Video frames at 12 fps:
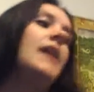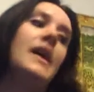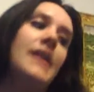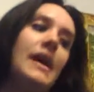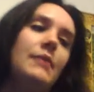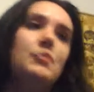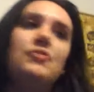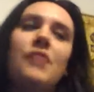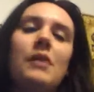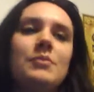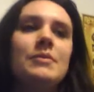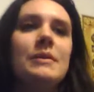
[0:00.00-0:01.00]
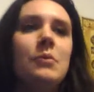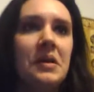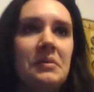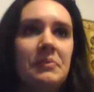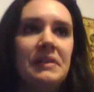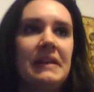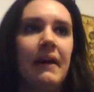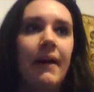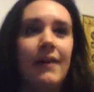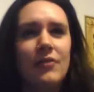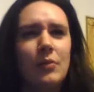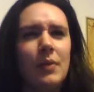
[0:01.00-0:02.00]
And I would probably want to be a
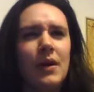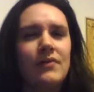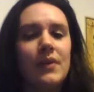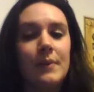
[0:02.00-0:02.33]
Hufflepuff.